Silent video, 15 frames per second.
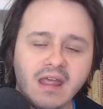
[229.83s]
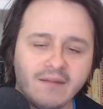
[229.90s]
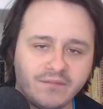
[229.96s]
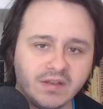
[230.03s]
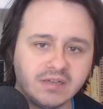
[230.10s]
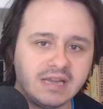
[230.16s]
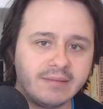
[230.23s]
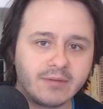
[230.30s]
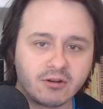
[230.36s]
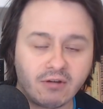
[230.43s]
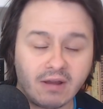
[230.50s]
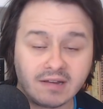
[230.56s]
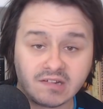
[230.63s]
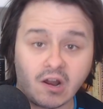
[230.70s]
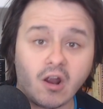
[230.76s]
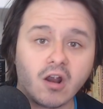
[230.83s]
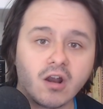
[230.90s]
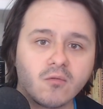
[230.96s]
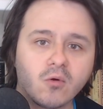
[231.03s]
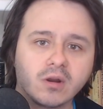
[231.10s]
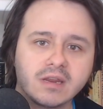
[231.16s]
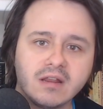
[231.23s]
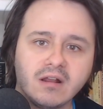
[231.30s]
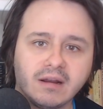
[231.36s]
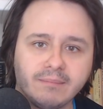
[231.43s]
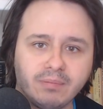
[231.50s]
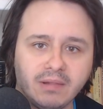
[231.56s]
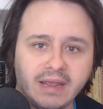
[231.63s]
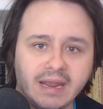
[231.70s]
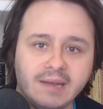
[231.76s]
If the Democrats are working on a
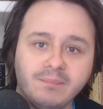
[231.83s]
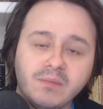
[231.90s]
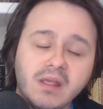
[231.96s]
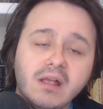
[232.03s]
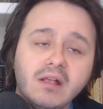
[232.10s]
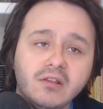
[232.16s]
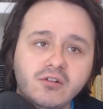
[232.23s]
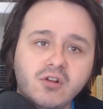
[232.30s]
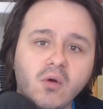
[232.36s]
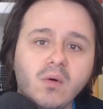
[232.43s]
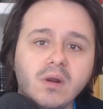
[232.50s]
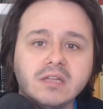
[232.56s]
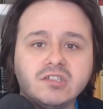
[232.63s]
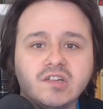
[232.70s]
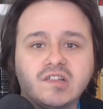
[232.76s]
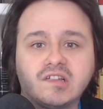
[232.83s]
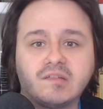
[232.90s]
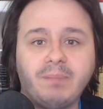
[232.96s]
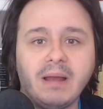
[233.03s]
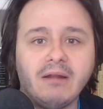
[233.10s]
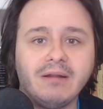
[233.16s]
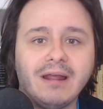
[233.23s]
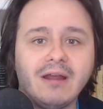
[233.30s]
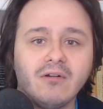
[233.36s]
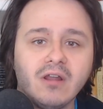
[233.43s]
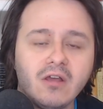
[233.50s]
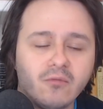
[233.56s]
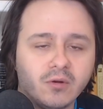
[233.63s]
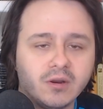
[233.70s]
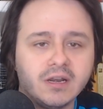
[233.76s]
plan, you don't want to just spout out,
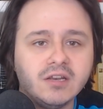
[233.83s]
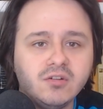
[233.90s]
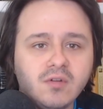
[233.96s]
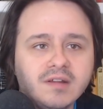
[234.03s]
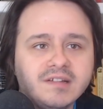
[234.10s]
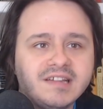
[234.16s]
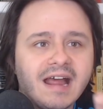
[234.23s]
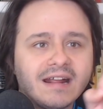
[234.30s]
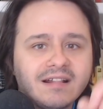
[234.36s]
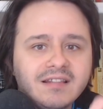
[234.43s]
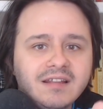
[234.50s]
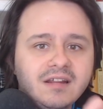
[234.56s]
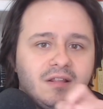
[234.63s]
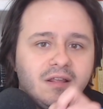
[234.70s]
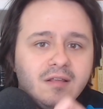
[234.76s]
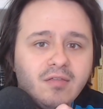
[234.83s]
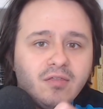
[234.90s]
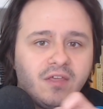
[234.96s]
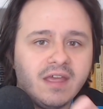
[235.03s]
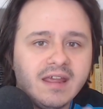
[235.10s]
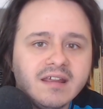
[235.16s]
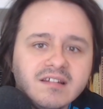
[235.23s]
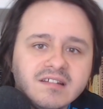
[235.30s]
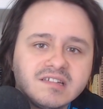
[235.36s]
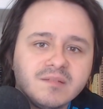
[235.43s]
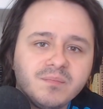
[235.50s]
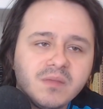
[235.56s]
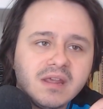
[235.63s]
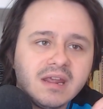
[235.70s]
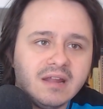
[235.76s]
we're going to do exactly these things
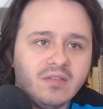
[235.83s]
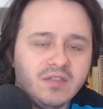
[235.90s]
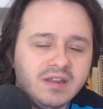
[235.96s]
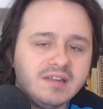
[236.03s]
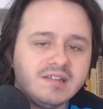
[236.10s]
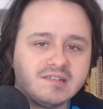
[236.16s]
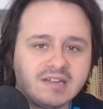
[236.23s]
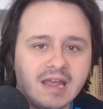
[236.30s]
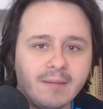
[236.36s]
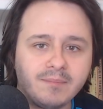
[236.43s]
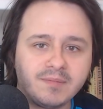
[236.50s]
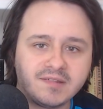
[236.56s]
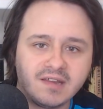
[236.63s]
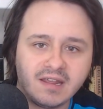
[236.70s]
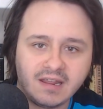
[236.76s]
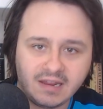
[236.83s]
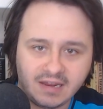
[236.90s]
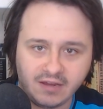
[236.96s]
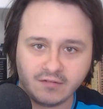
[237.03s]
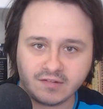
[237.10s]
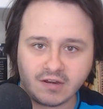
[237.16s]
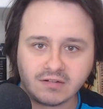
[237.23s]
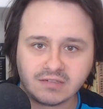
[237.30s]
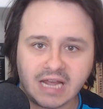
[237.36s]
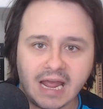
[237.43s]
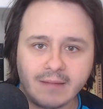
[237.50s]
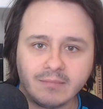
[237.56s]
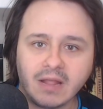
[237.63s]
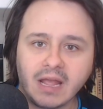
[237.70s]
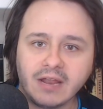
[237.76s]
and these steps. Here's our
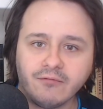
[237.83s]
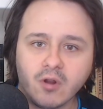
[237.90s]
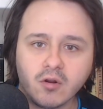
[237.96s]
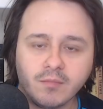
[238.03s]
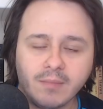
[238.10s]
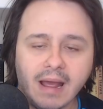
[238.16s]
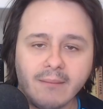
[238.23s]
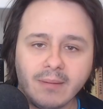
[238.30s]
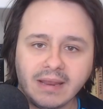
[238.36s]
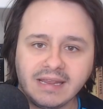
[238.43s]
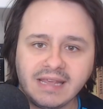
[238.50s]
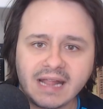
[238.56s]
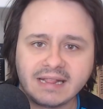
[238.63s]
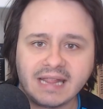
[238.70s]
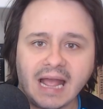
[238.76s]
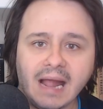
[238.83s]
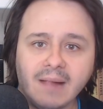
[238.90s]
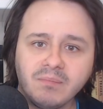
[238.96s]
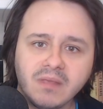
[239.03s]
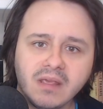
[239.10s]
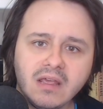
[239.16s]
timeline roadmap. I get that.